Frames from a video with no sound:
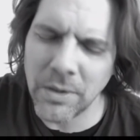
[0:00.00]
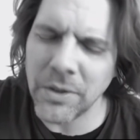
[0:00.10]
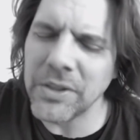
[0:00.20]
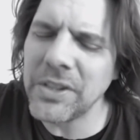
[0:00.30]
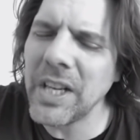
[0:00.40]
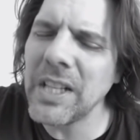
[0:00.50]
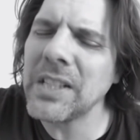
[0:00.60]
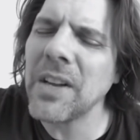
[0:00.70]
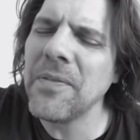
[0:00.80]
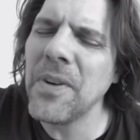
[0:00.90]
the state's
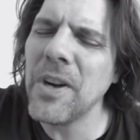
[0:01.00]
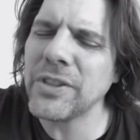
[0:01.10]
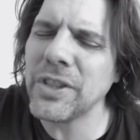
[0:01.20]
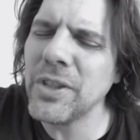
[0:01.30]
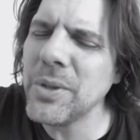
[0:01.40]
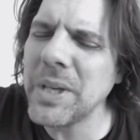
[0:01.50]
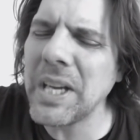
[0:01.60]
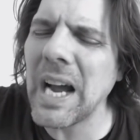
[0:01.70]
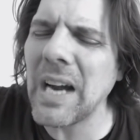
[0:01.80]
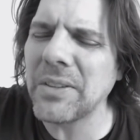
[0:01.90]
version,
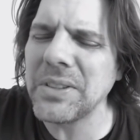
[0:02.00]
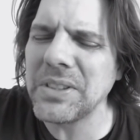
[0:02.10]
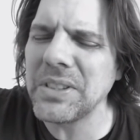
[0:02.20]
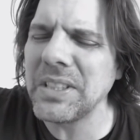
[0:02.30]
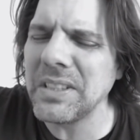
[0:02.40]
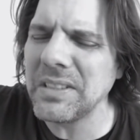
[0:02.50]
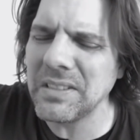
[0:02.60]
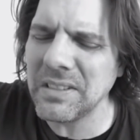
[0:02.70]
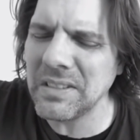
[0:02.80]
ludicrosy